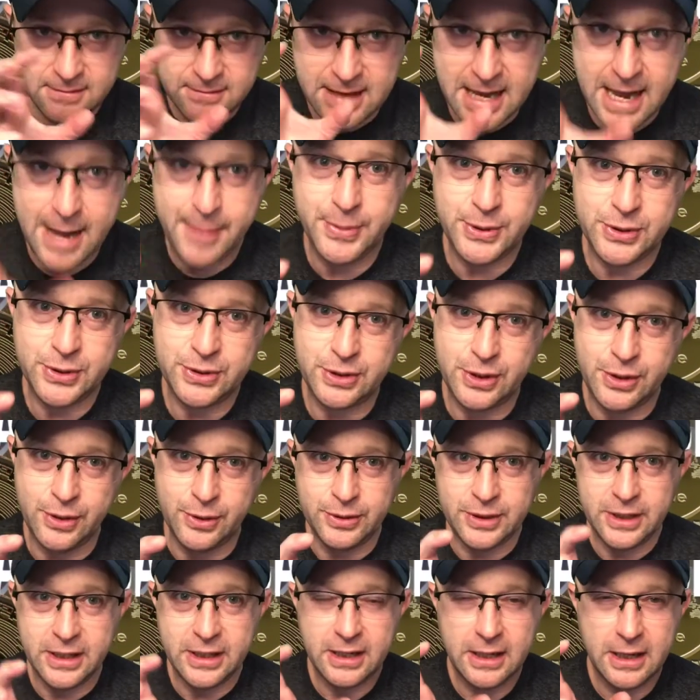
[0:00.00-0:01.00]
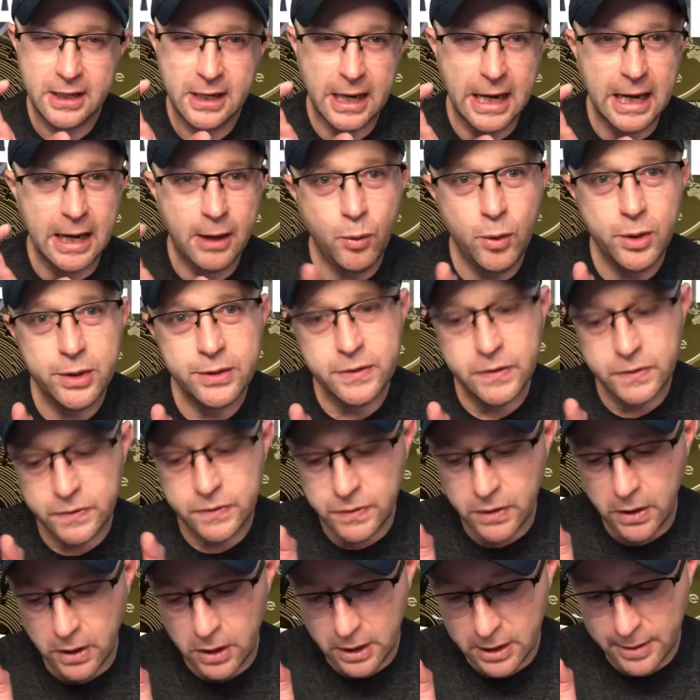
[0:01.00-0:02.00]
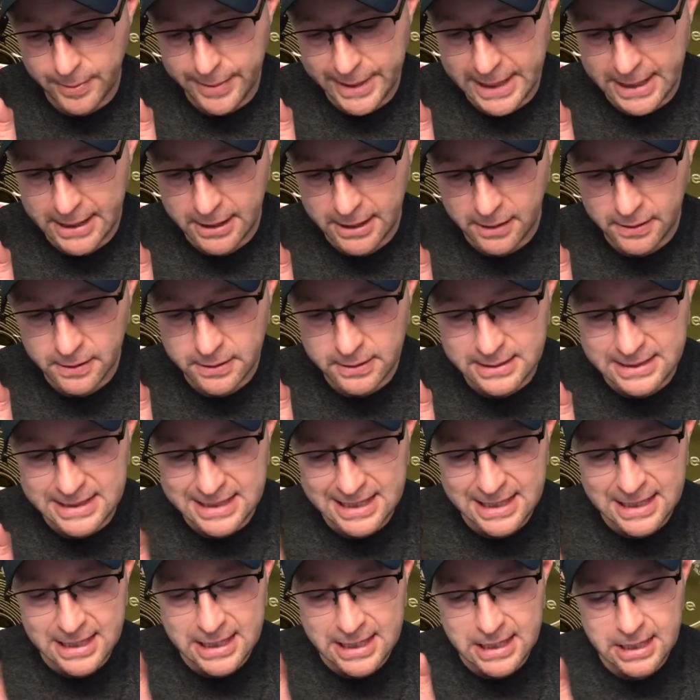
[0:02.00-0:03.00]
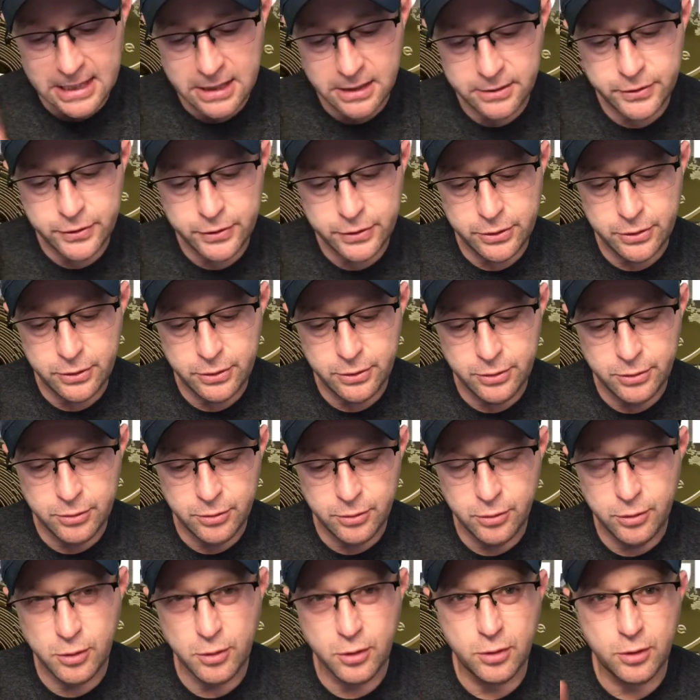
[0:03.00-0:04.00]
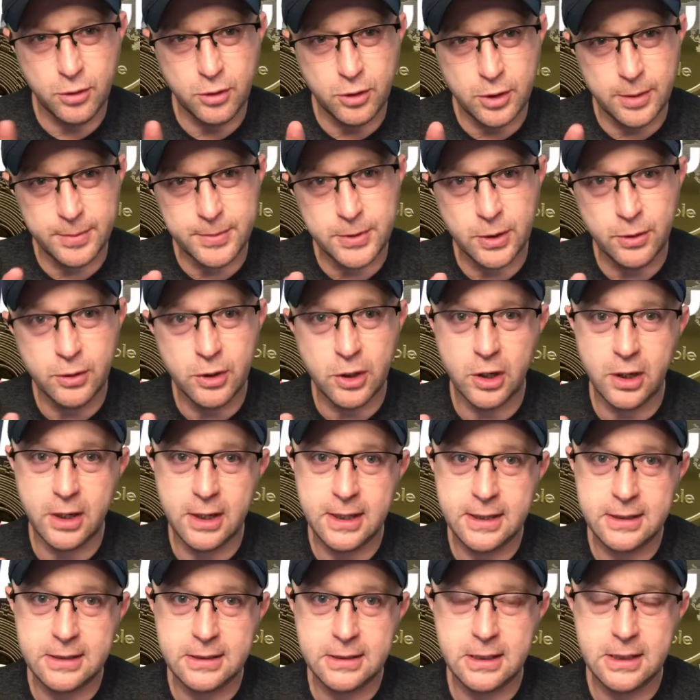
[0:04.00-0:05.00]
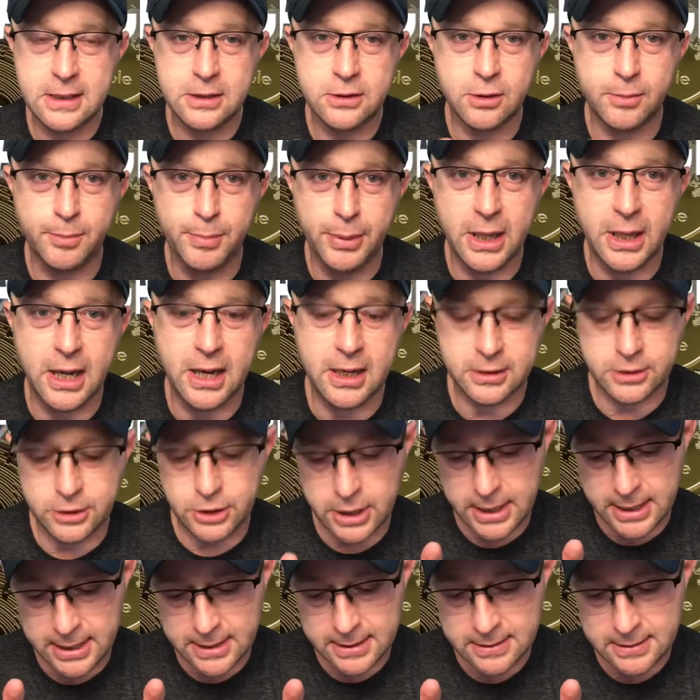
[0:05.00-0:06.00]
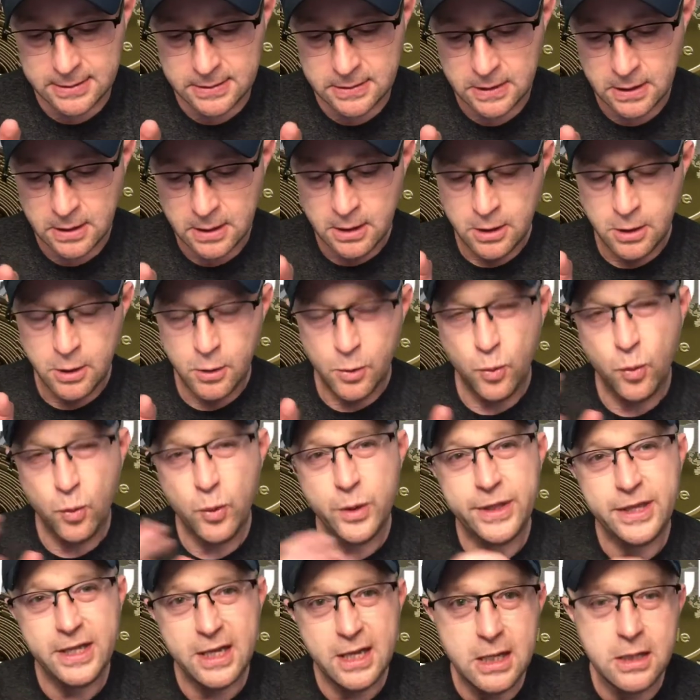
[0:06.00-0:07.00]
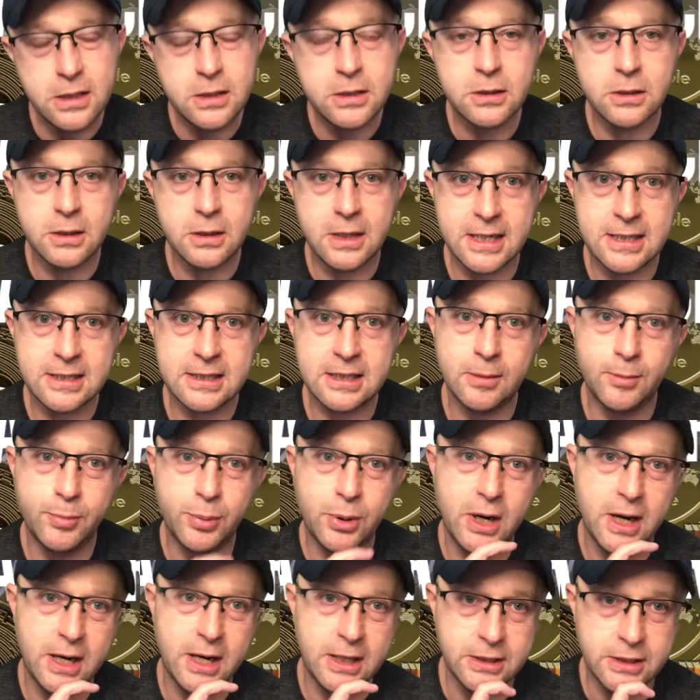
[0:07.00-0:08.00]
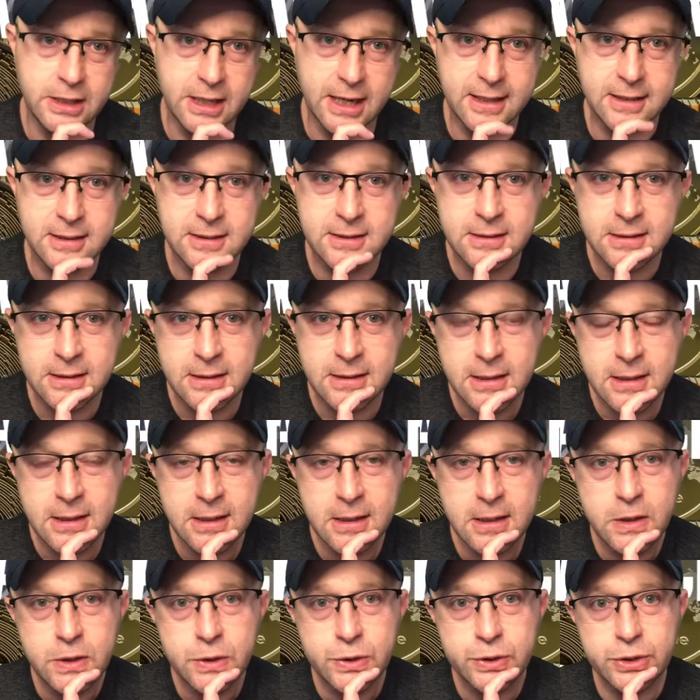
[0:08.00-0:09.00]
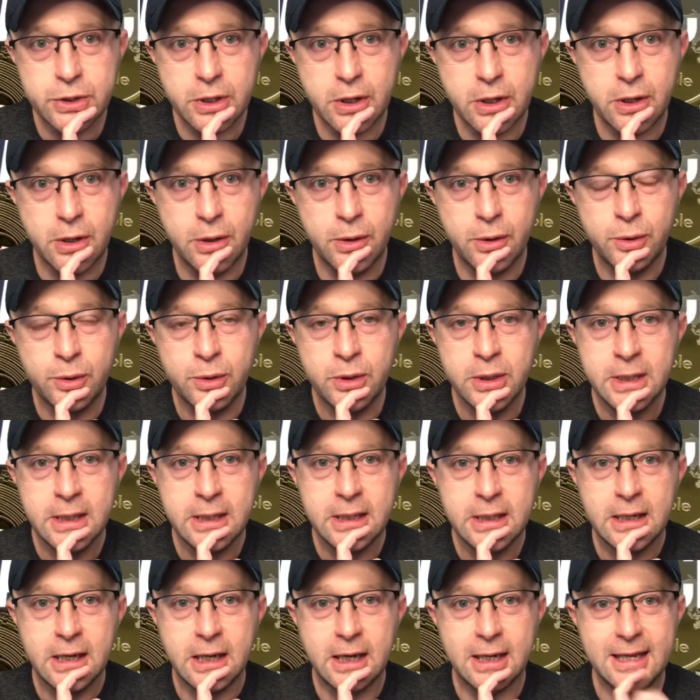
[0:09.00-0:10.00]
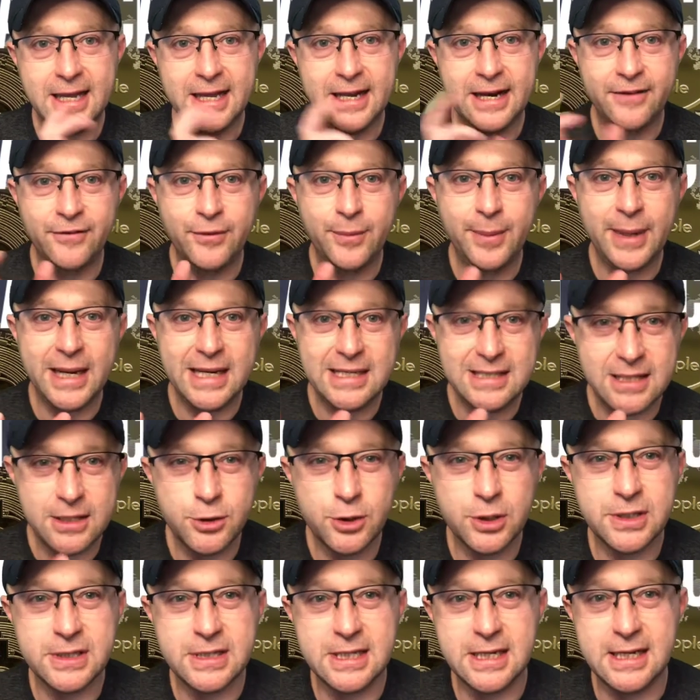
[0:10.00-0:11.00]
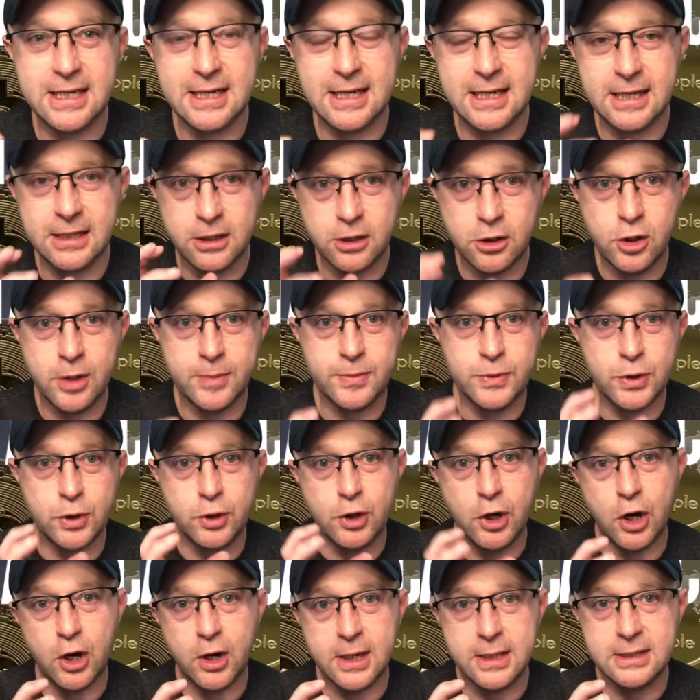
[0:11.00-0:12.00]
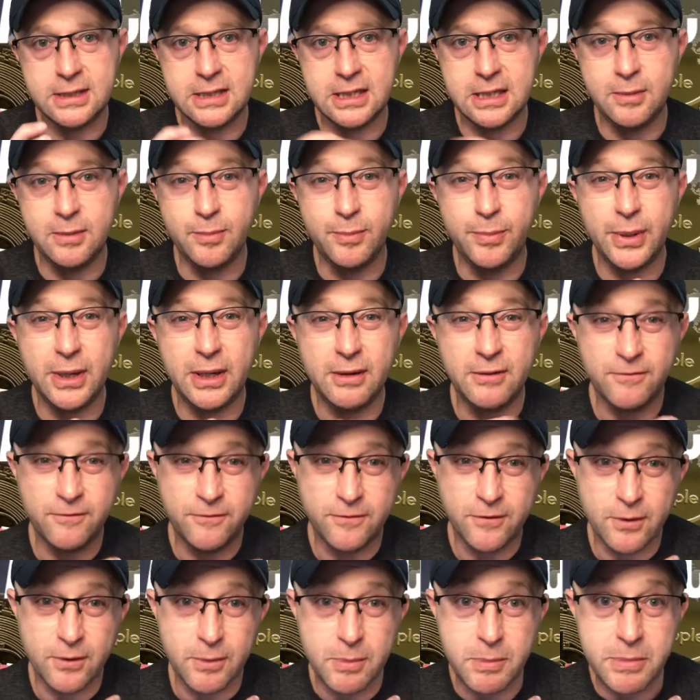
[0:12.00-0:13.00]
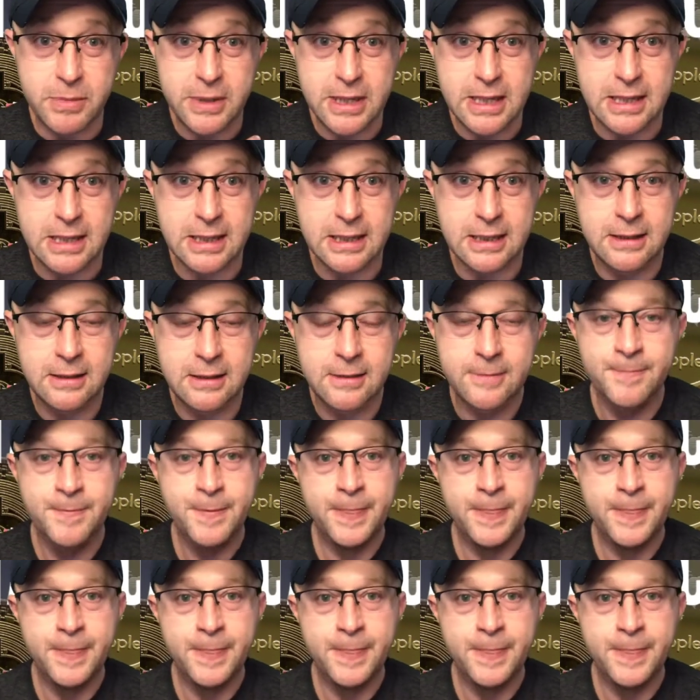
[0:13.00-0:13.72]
episode, I want to talk about digging into cryptocurrencies or blockchains with interesting projects. So, again, everybody's interested in the cryptocurrency, but for me,